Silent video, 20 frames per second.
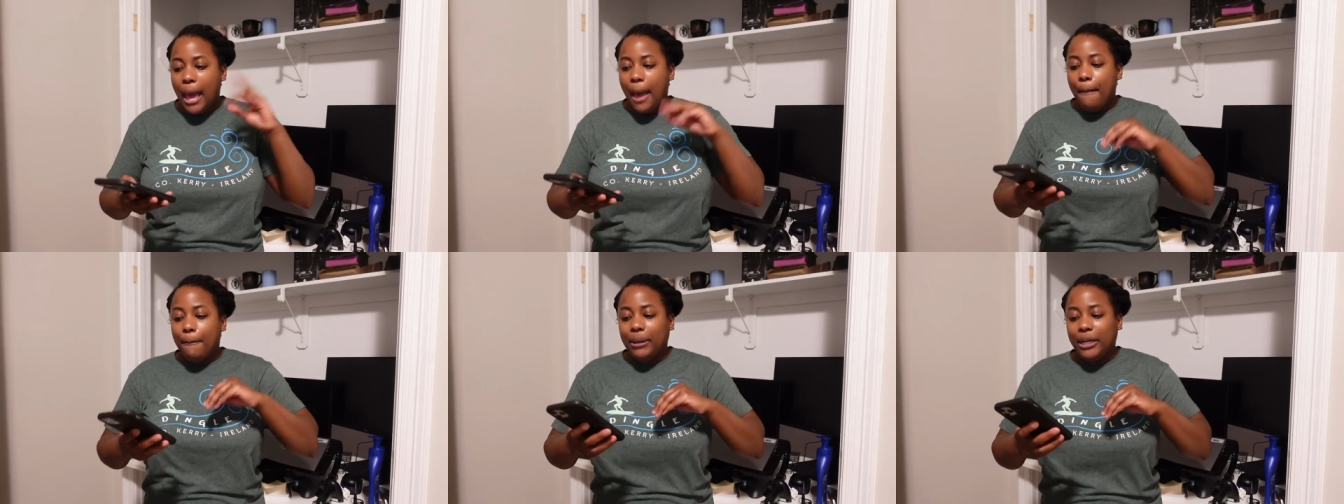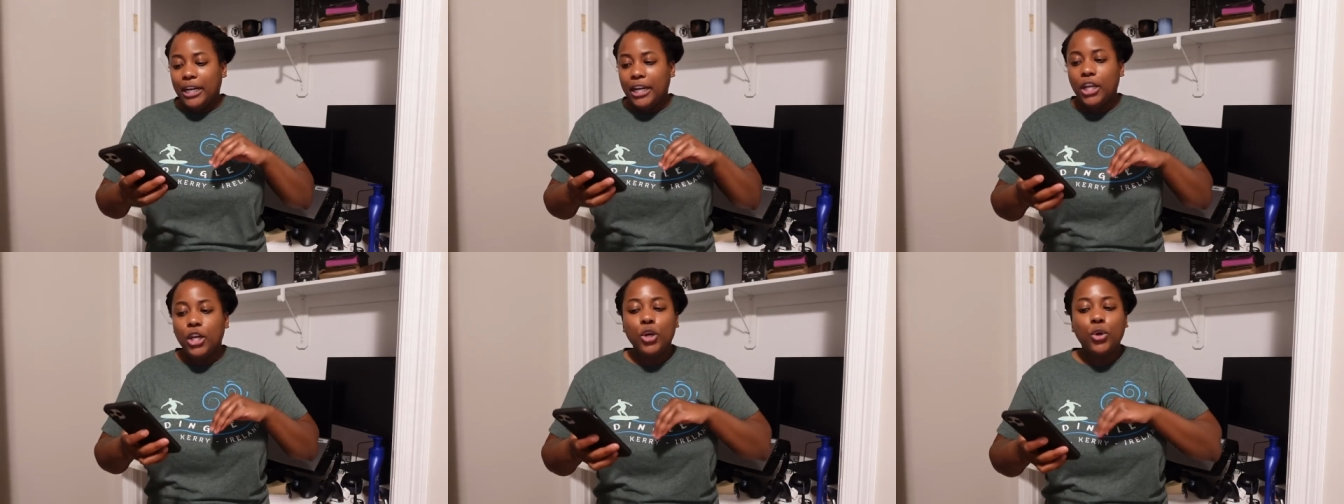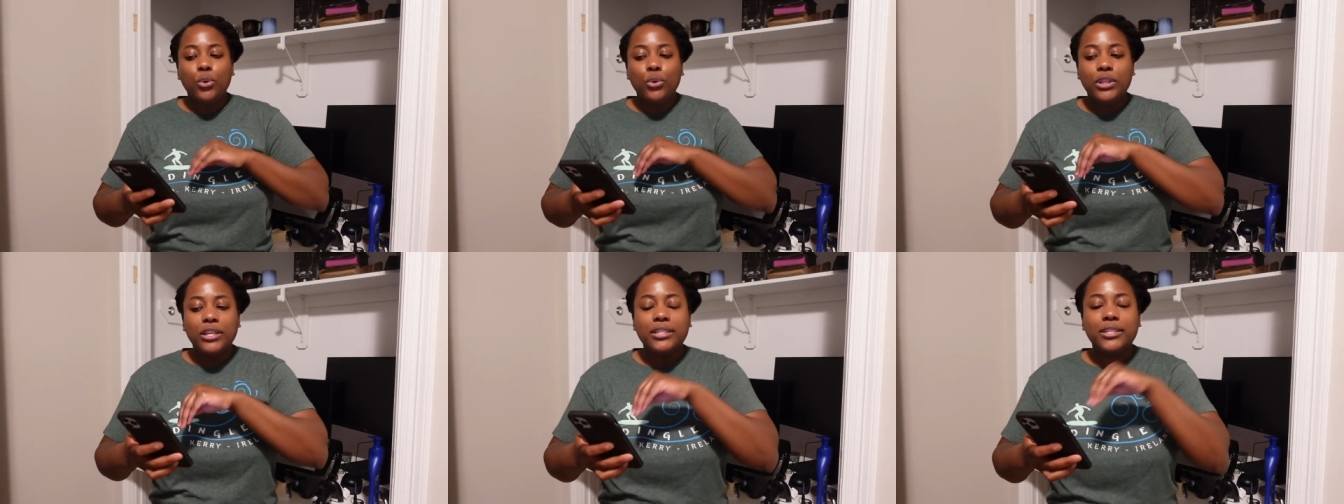But
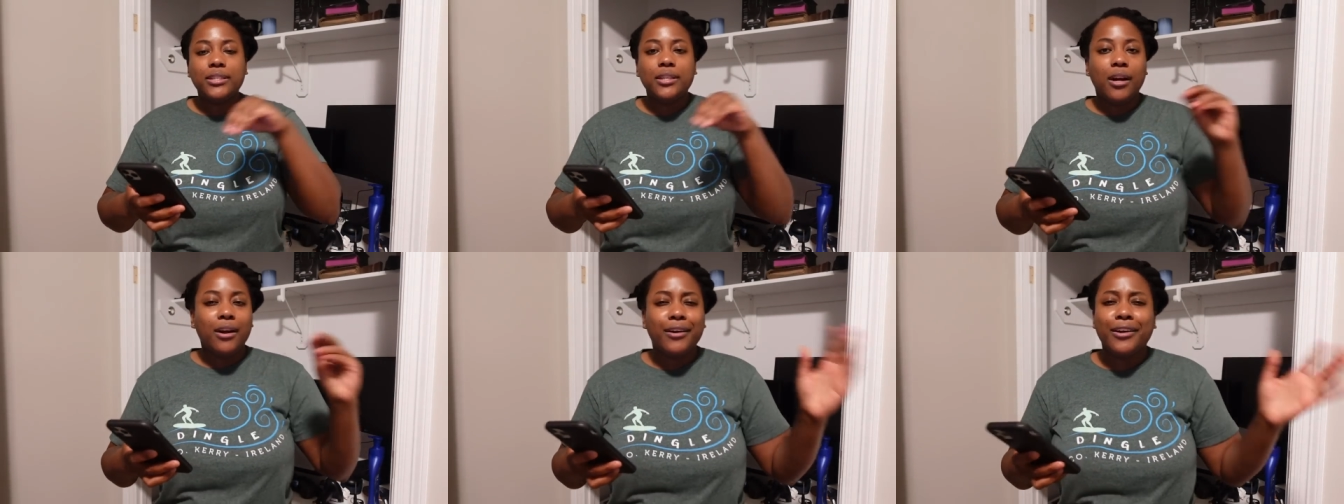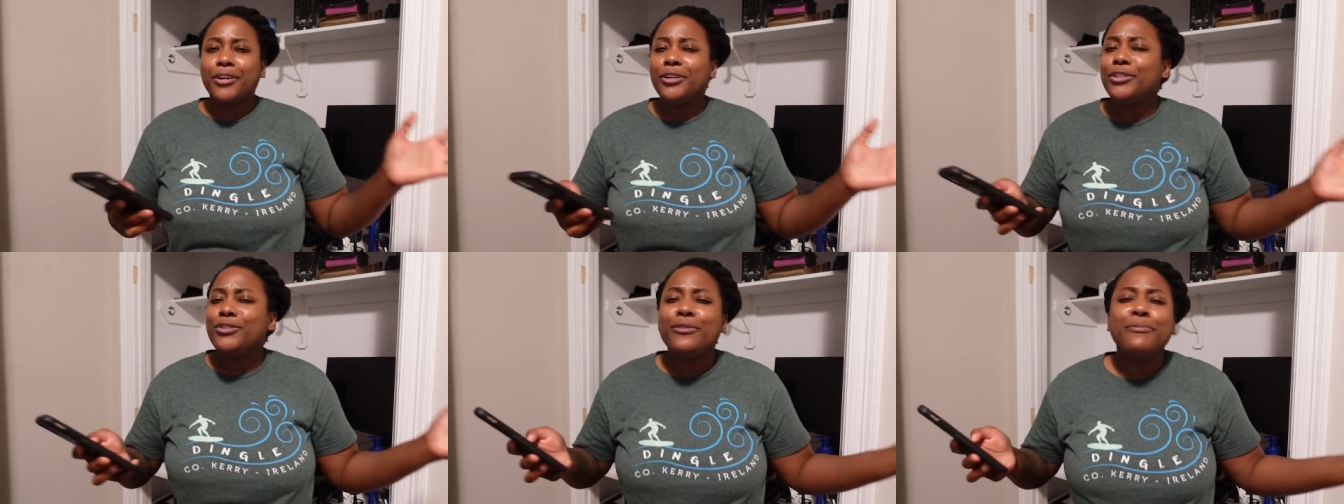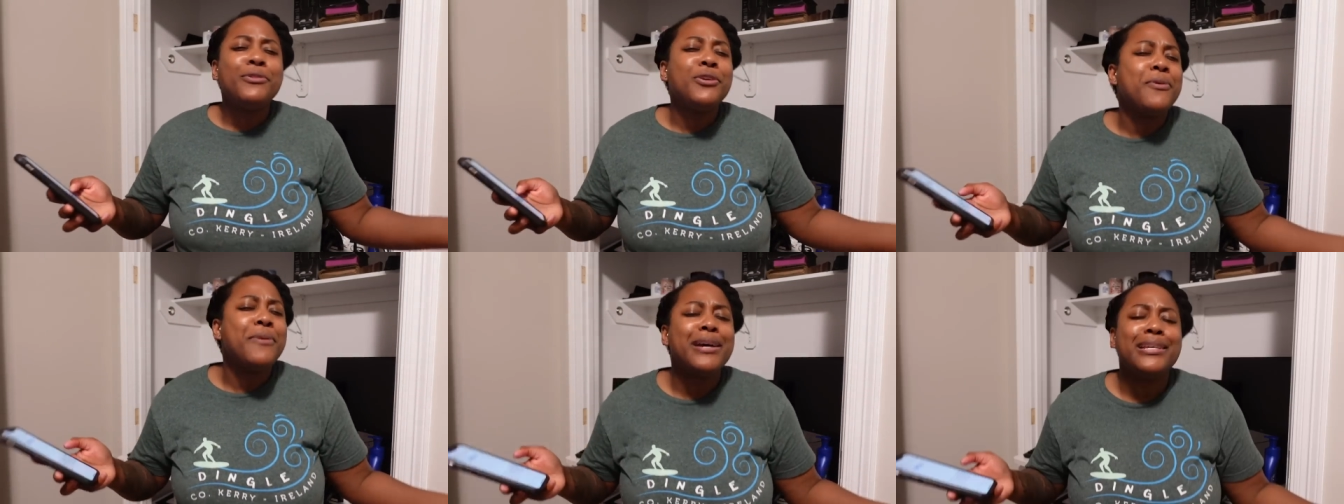anywho, this is the articles from
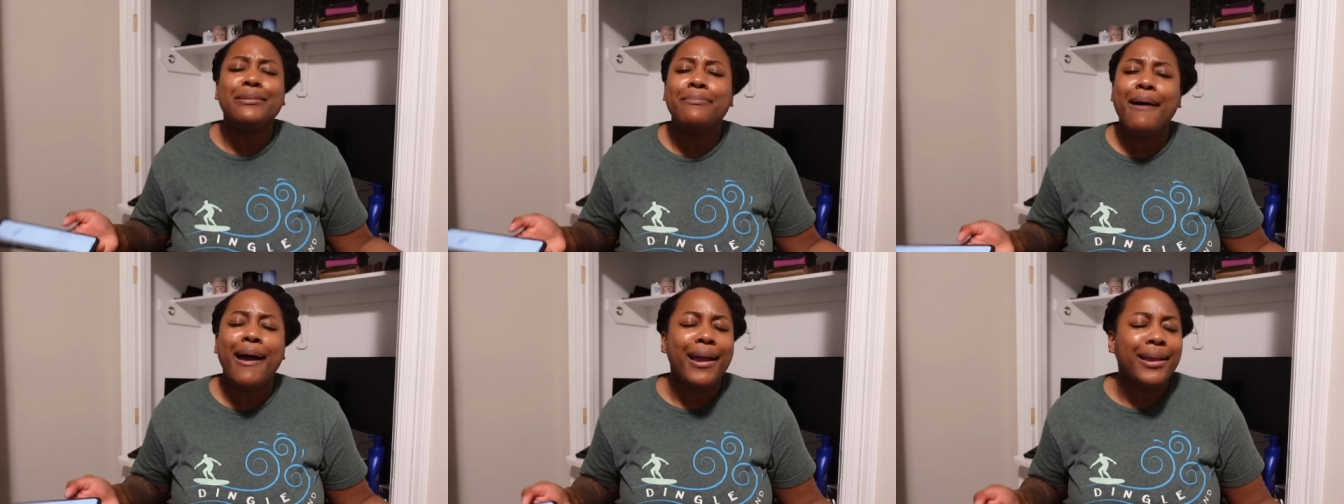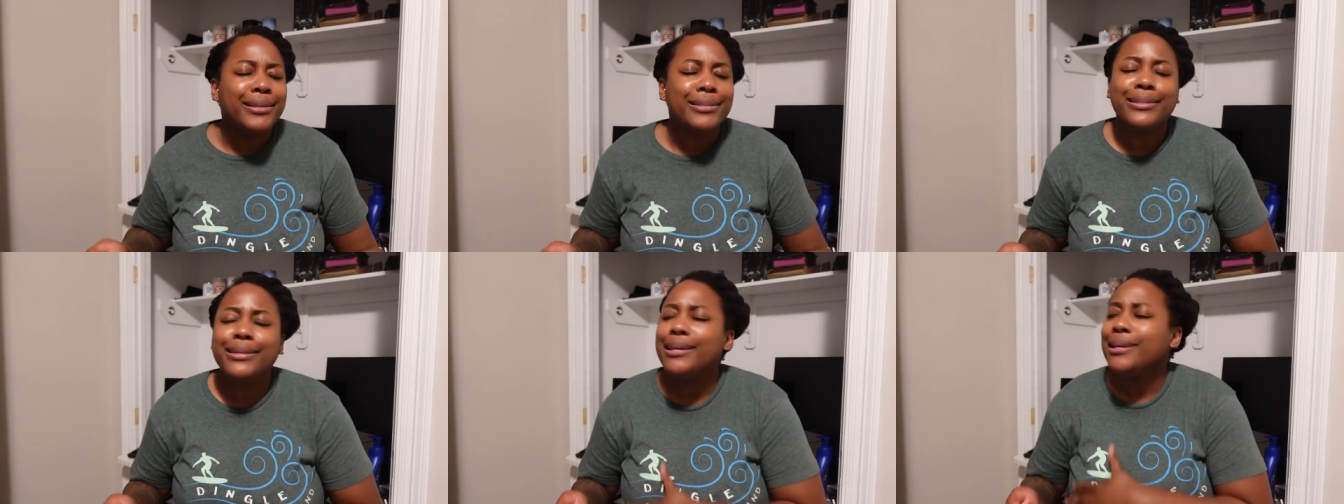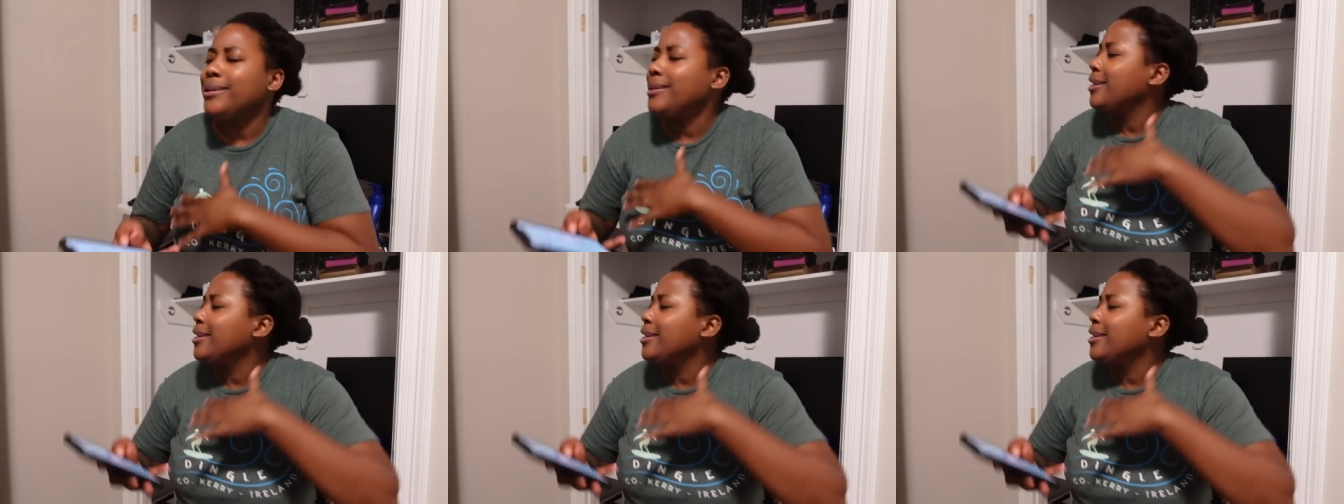U.S. Magazine.